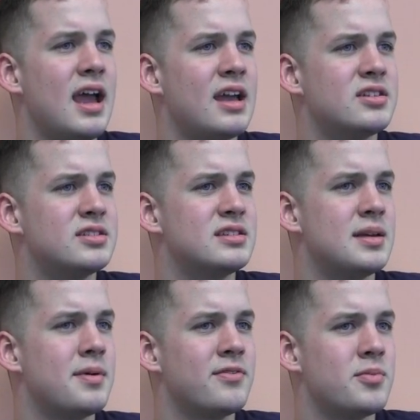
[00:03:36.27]
and just to
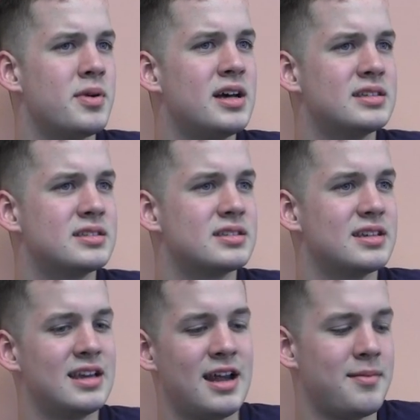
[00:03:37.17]
step off the bus,
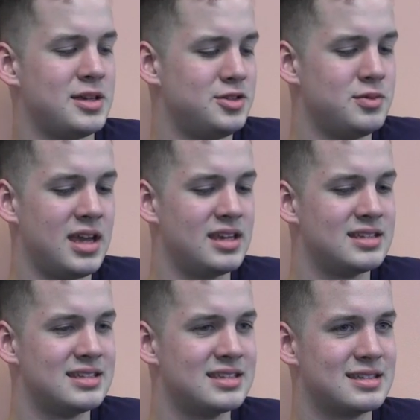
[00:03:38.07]
and I had my
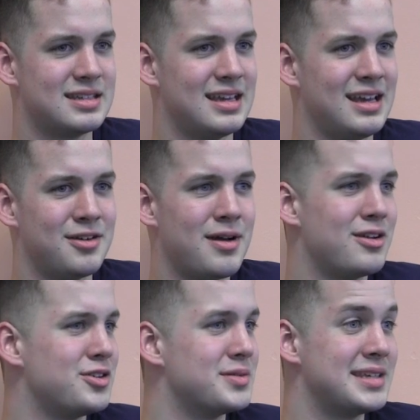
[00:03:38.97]
suitcases, and
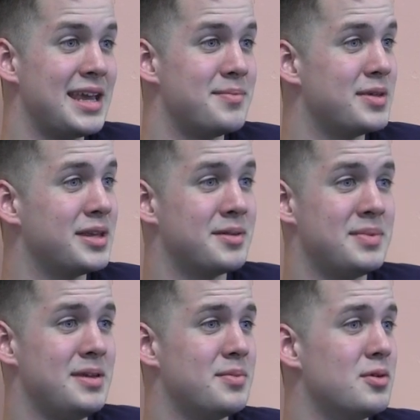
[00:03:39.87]
around you was 8 million
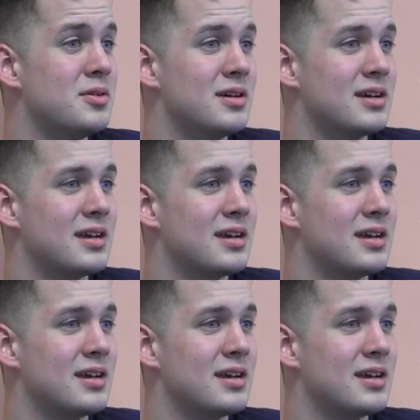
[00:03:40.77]
people,